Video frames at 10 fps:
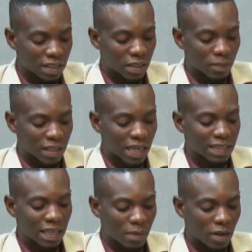statement. The
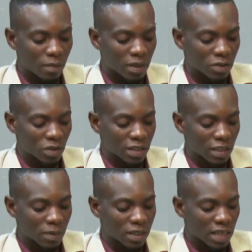last time ERB issued a
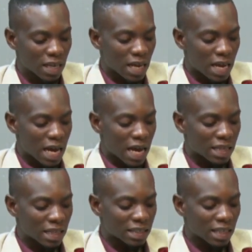statement,
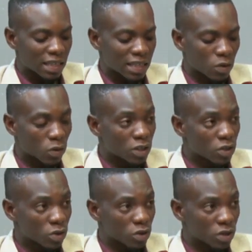they said that they
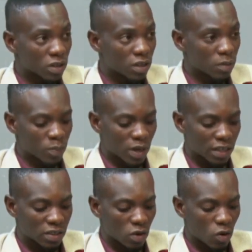couldn't reduce the
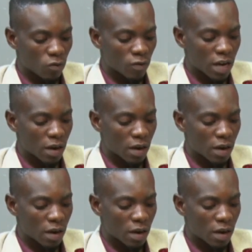price of